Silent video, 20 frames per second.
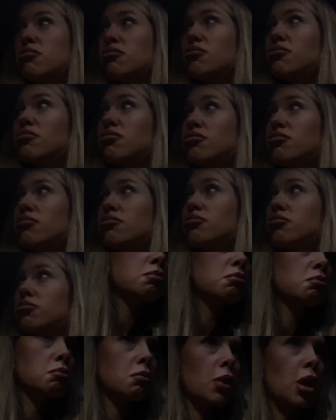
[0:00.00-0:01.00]

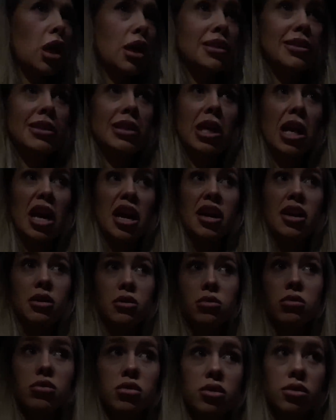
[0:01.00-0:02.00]
No. I see a
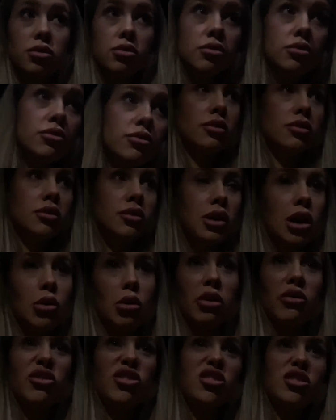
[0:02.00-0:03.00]
house. Are we
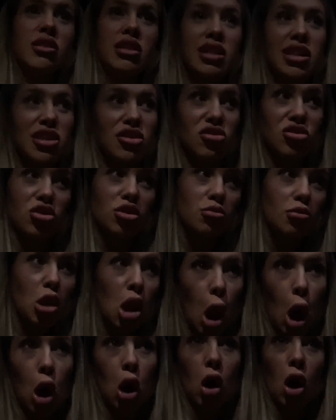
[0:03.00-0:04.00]
visiting some
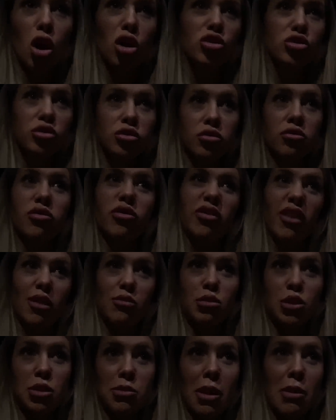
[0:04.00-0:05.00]
long lost
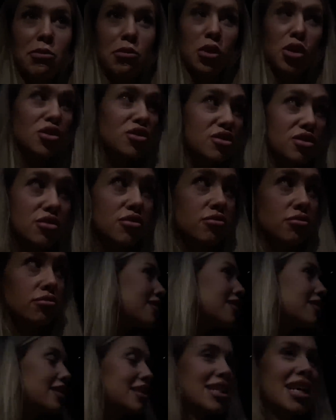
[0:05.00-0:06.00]
family members?
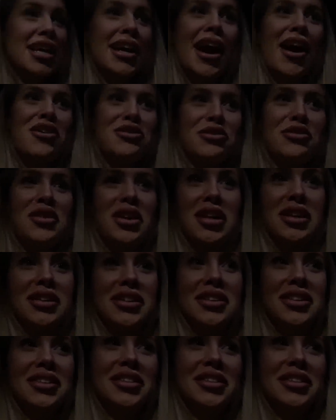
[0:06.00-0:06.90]
Is it a caravan?